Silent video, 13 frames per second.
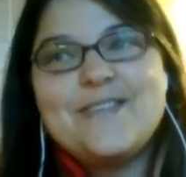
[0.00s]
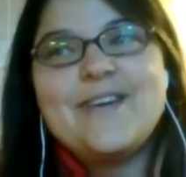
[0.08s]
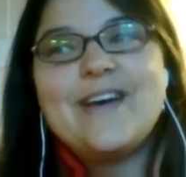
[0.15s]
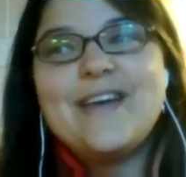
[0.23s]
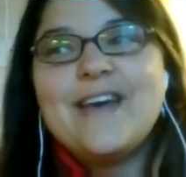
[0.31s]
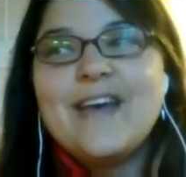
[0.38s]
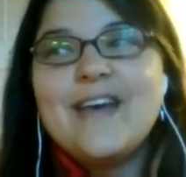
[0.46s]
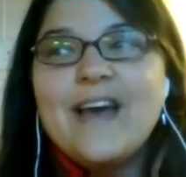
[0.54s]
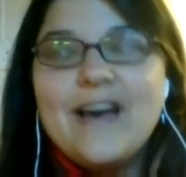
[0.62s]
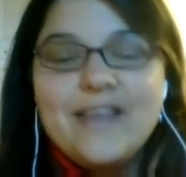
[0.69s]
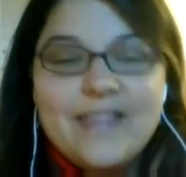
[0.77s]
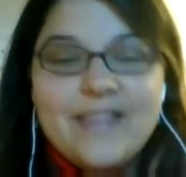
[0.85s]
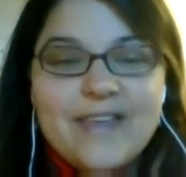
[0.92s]

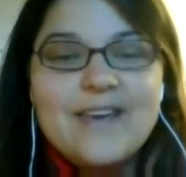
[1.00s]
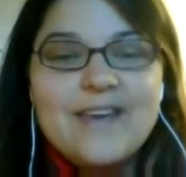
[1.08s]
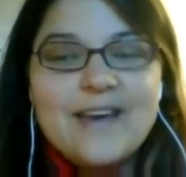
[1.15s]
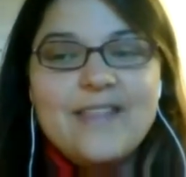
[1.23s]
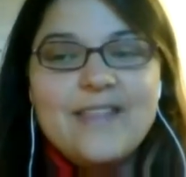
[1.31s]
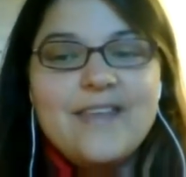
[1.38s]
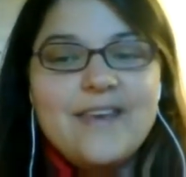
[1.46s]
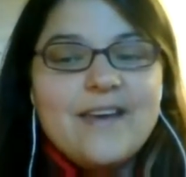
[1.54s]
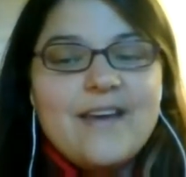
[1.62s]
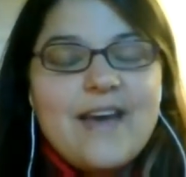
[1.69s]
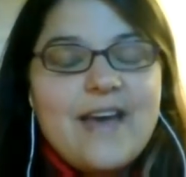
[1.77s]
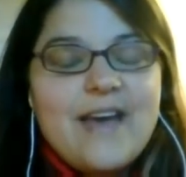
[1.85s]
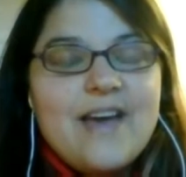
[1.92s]
I
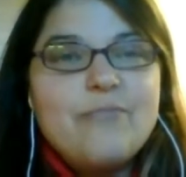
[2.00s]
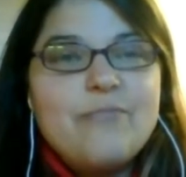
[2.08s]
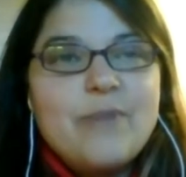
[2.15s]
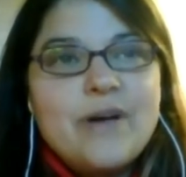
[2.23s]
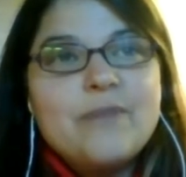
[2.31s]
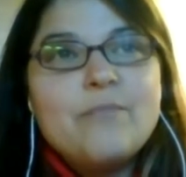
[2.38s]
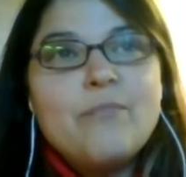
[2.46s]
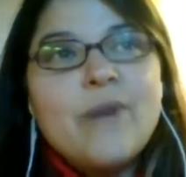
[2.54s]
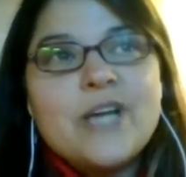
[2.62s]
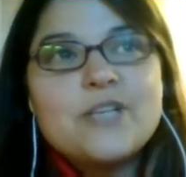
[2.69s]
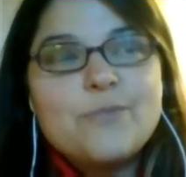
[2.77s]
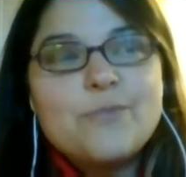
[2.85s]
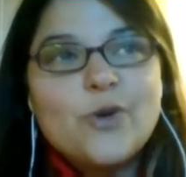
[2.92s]
think I have
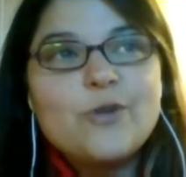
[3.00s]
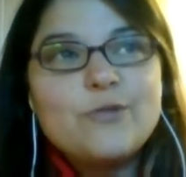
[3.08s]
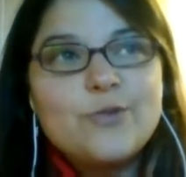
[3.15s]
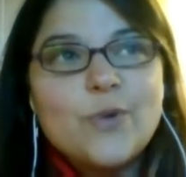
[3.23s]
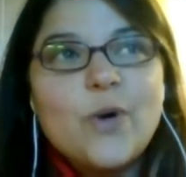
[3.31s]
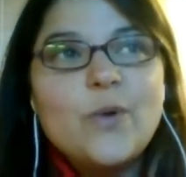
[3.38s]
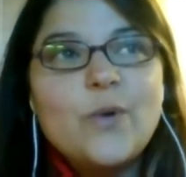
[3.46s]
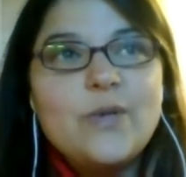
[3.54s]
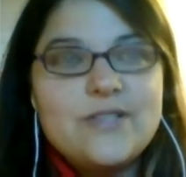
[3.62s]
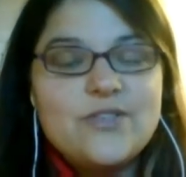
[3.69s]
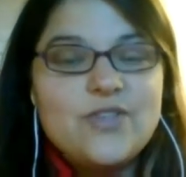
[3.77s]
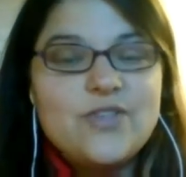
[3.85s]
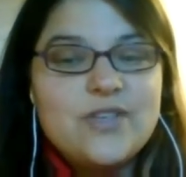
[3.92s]
much more control.
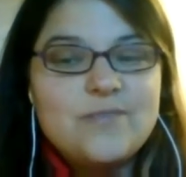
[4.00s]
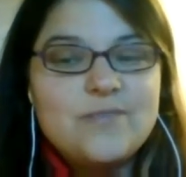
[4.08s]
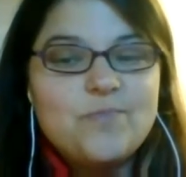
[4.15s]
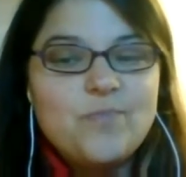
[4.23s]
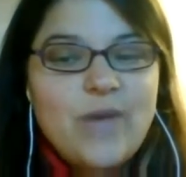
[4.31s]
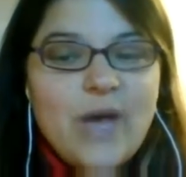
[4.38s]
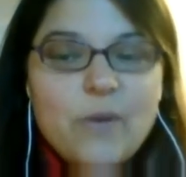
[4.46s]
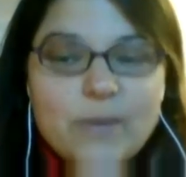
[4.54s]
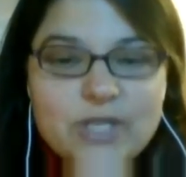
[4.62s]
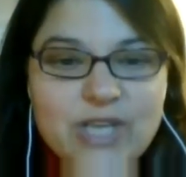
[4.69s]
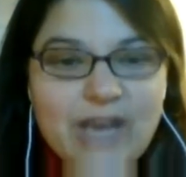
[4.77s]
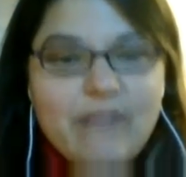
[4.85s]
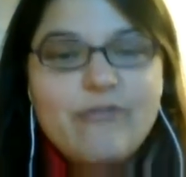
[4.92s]
It's just how
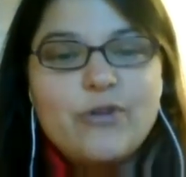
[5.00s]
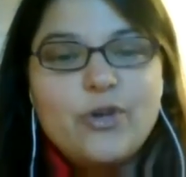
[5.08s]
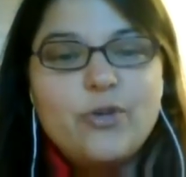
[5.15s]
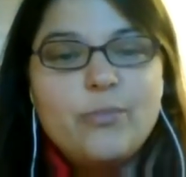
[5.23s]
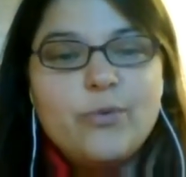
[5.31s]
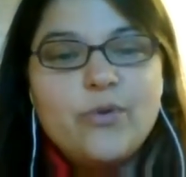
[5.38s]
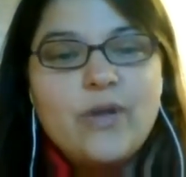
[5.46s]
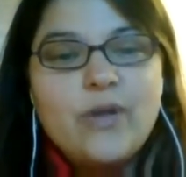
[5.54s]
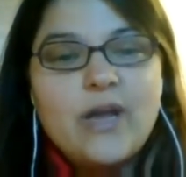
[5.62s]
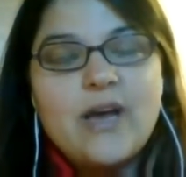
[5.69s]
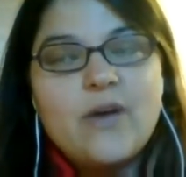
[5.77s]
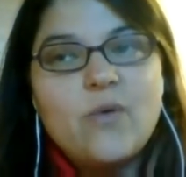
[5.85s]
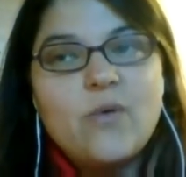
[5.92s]
much effort you put,
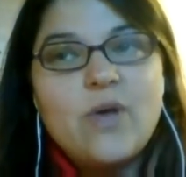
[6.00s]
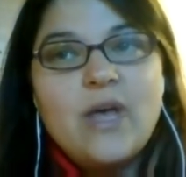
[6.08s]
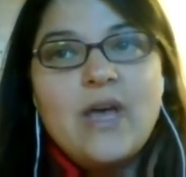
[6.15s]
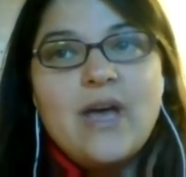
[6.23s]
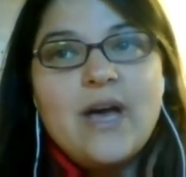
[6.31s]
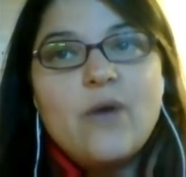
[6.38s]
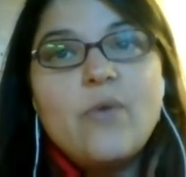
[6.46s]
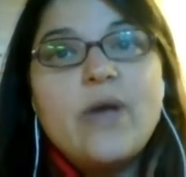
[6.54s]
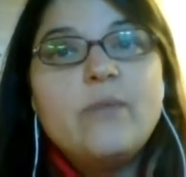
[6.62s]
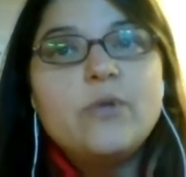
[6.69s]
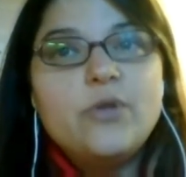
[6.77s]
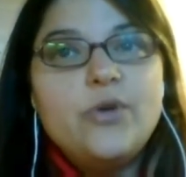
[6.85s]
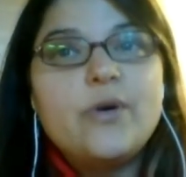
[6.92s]
and how
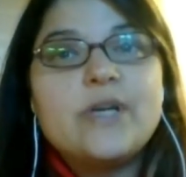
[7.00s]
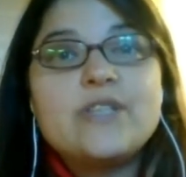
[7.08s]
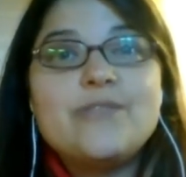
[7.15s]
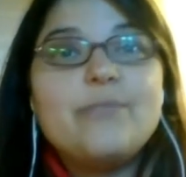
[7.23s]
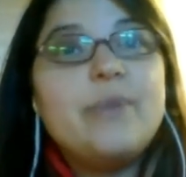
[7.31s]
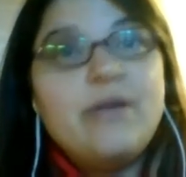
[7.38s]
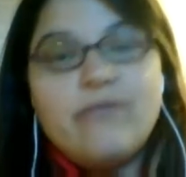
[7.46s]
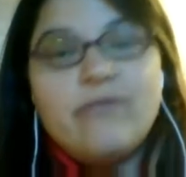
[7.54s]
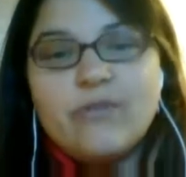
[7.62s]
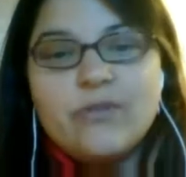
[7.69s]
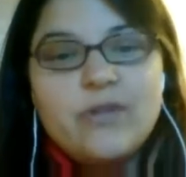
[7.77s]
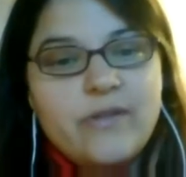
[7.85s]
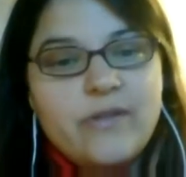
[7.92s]
able you are to
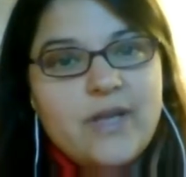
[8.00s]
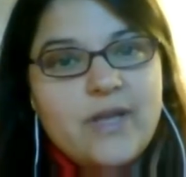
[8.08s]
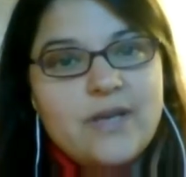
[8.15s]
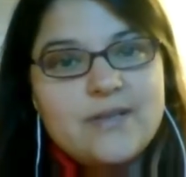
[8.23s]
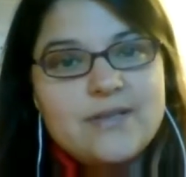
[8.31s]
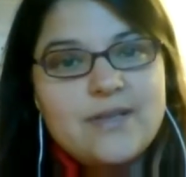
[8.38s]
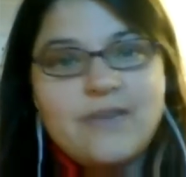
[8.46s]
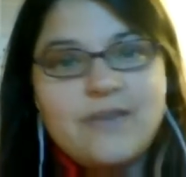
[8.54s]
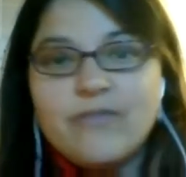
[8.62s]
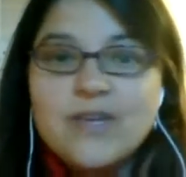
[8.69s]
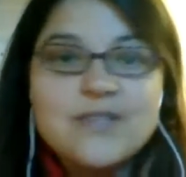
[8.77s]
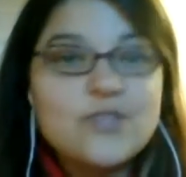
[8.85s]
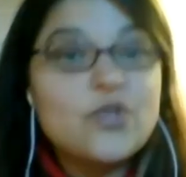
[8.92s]
pivot if
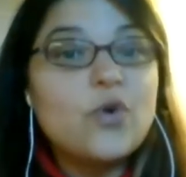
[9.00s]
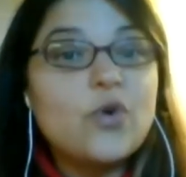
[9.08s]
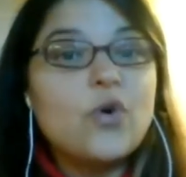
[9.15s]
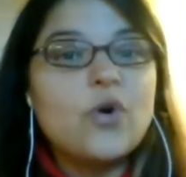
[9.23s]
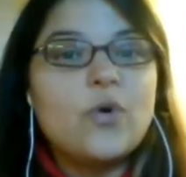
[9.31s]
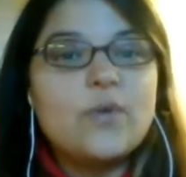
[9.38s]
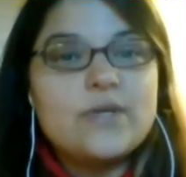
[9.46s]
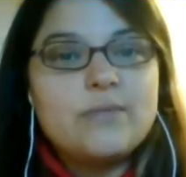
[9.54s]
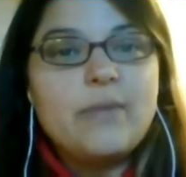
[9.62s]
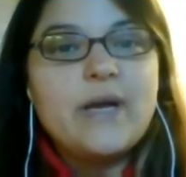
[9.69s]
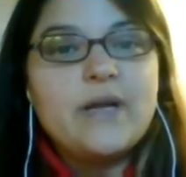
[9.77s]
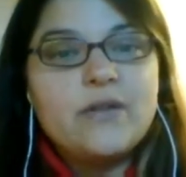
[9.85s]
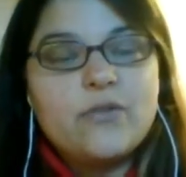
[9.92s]
things don't go as
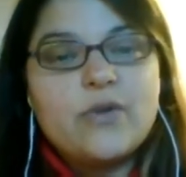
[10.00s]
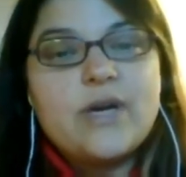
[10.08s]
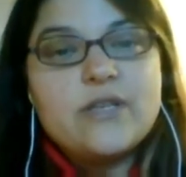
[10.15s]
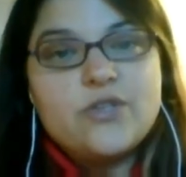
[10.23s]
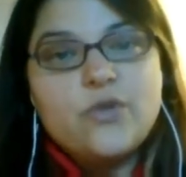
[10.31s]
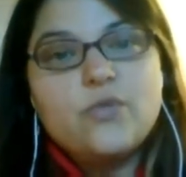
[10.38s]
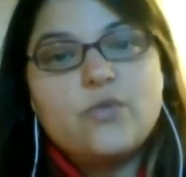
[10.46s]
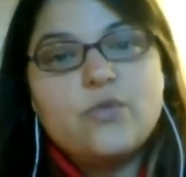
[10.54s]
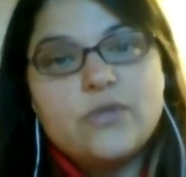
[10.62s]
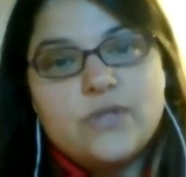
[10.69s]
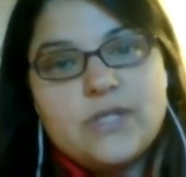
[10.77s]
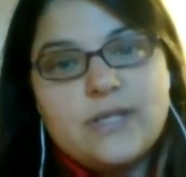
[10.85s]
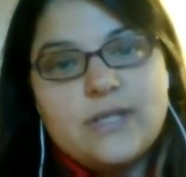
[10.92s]
planned or as you
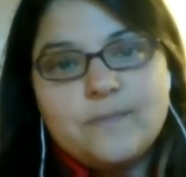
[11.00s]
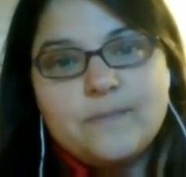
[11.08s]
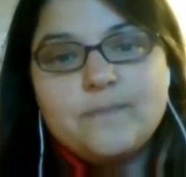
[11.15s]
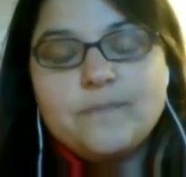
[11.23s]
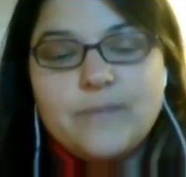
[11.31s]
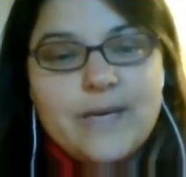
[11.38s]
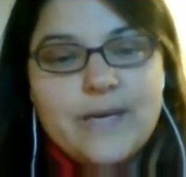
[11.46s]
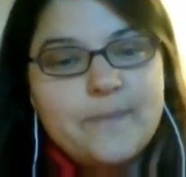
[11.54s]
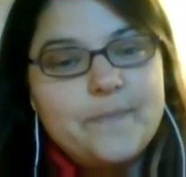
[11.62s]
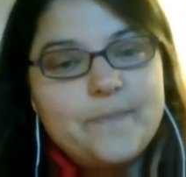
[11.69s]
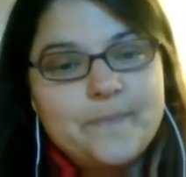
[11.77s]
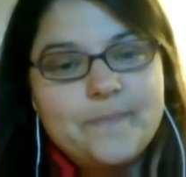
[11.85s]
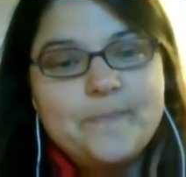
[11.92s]
wanted.
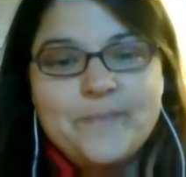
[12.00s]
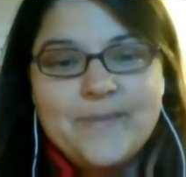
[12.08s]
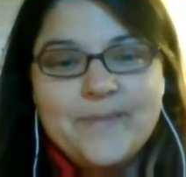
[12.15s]
Yeah.